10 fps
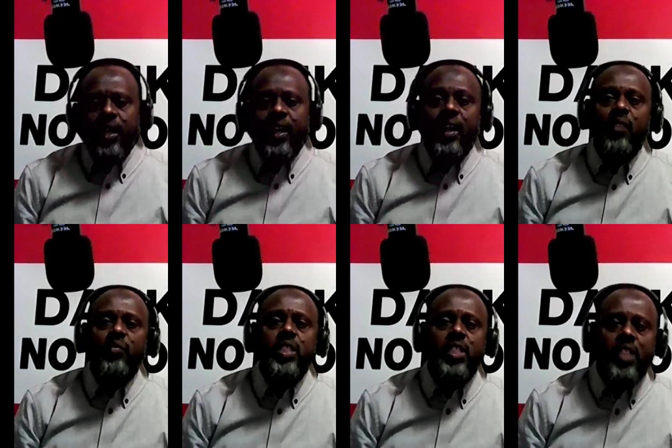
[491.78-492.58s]
and have
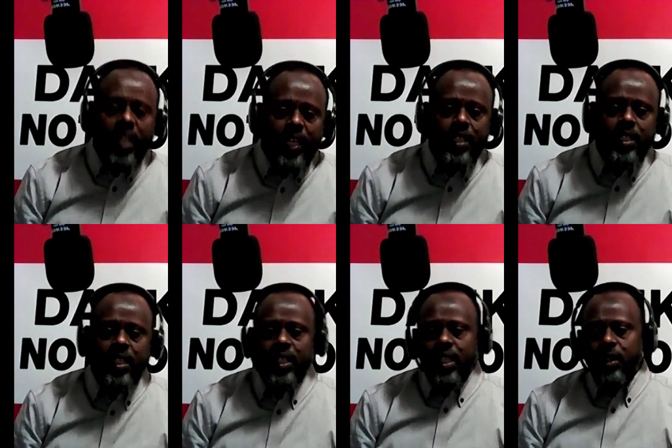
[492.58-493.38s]

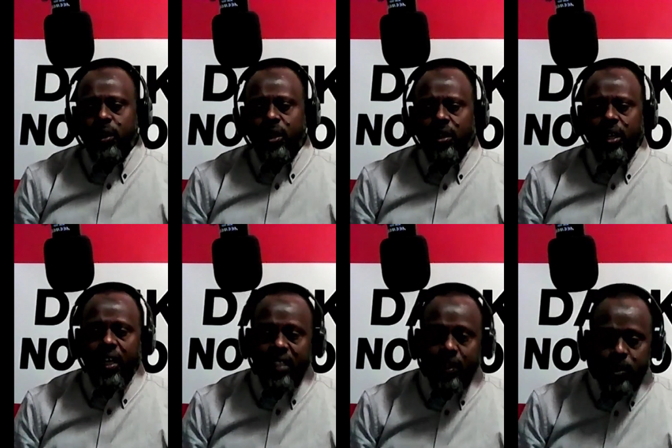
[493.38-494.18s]
sustained
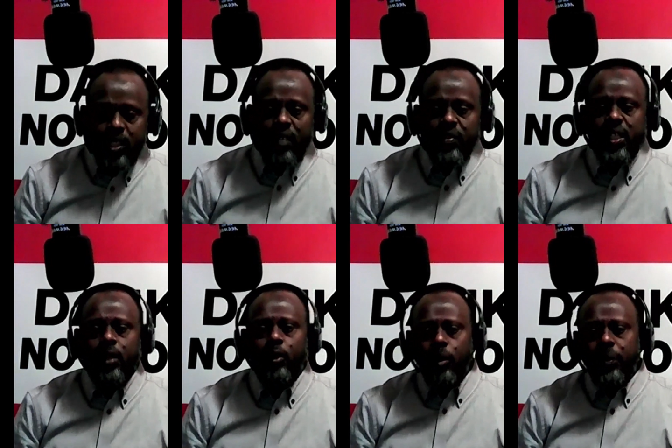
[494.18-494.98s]
their themselves
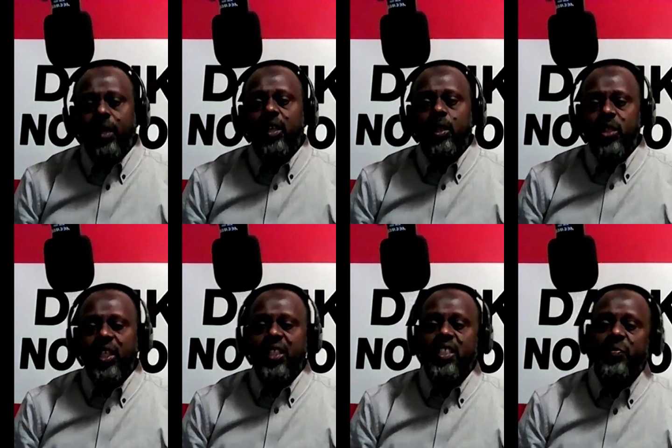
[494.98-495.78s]
economically
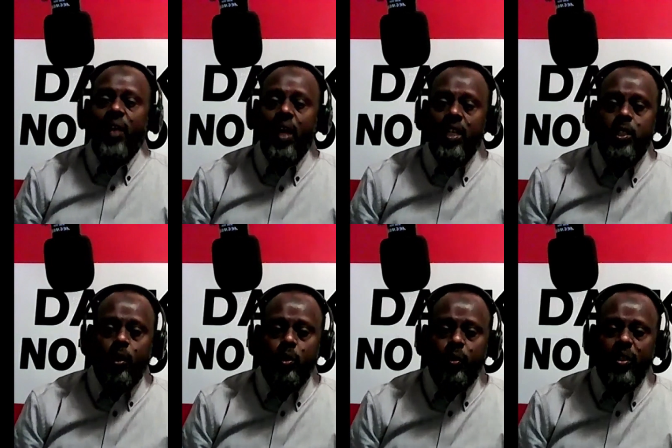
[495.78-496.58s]
using this vast
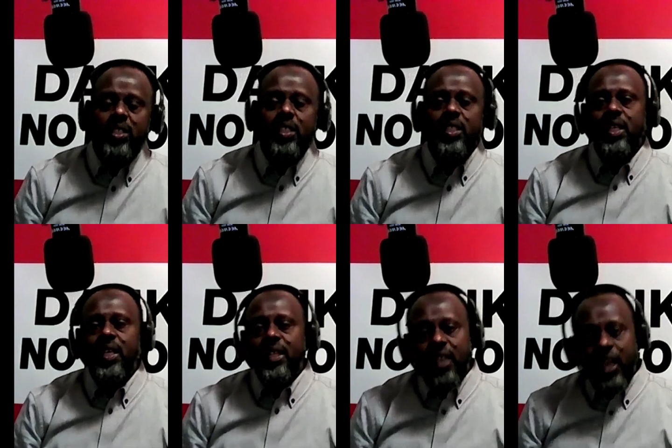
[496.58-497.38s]
territory since
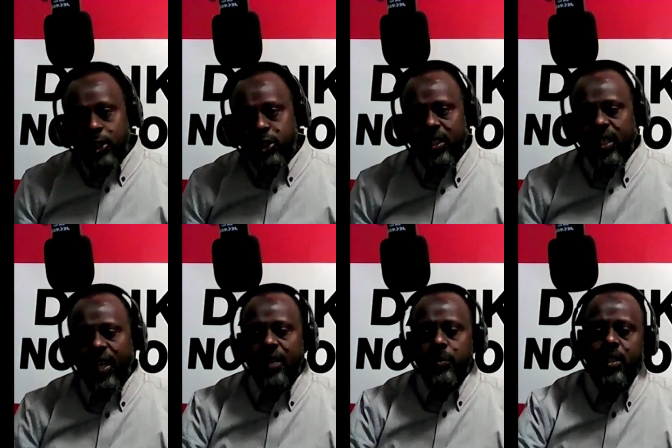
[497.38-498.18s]
the ancient
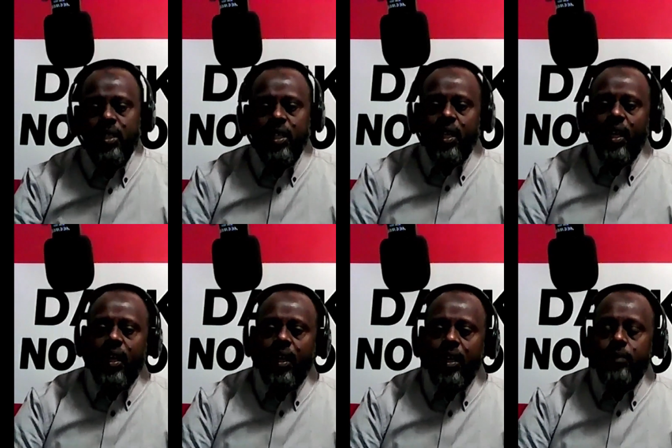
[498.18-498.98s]
times.
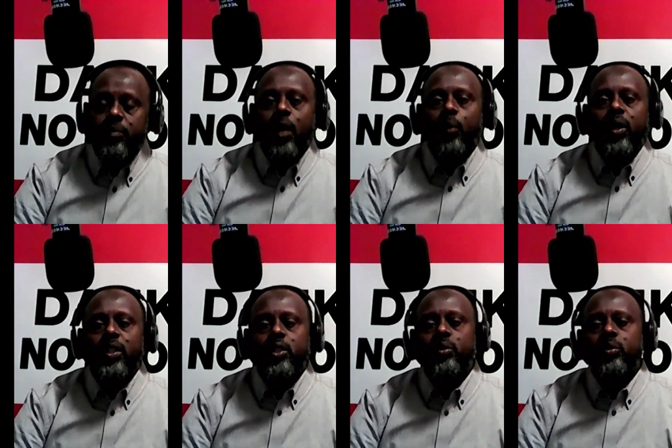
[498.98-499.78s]
Uh, I
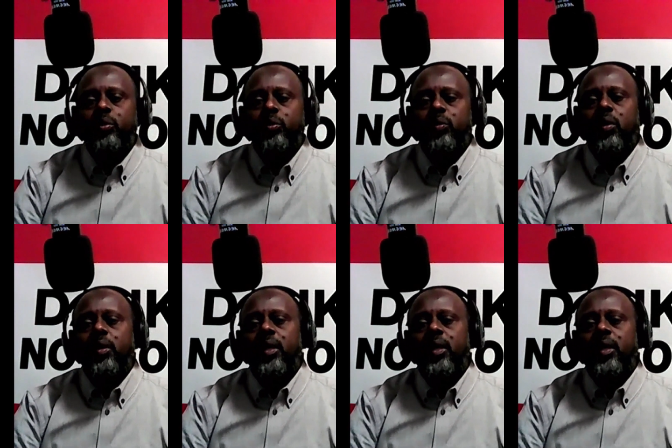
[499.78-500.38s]
want to